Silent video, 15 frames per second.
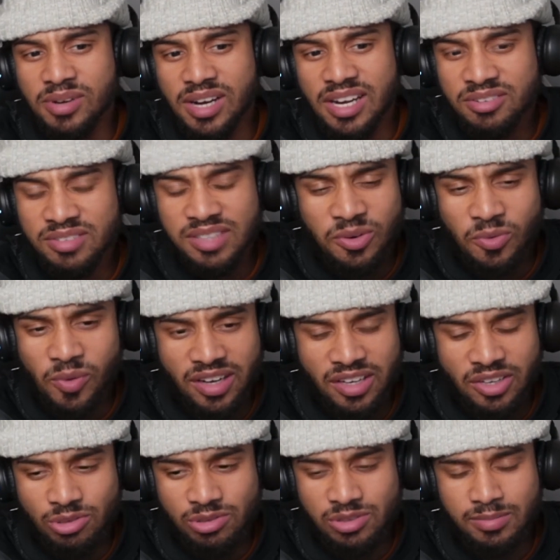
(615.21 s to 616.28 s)
I don't think one
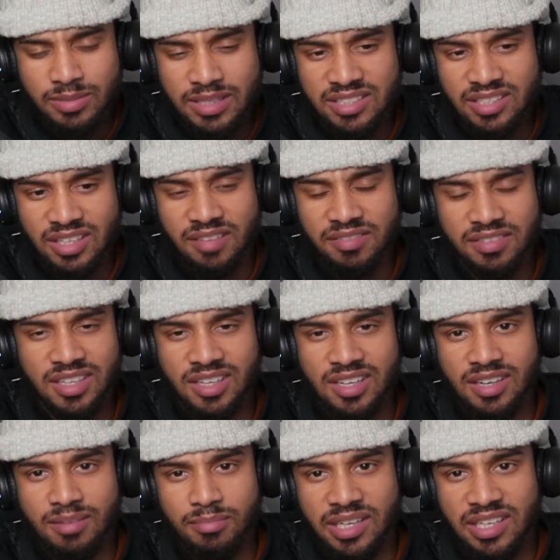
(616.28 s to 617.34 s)
YouTuber in South Africa
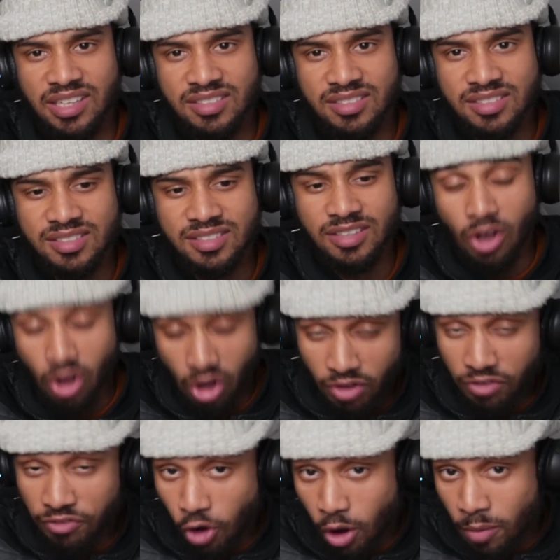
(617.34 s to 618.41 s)
earned millions
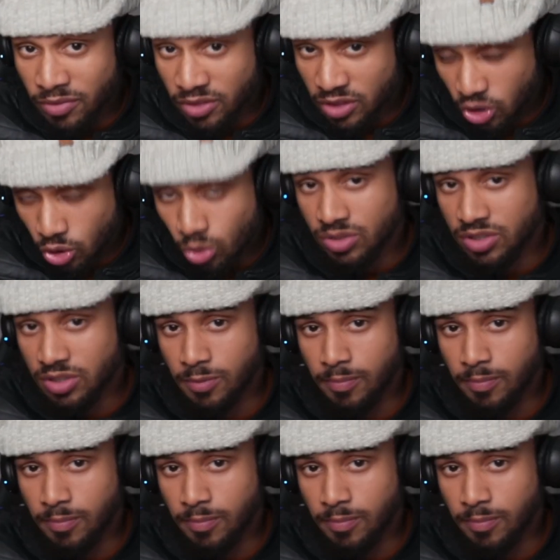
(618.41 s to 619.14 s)
from YouTube.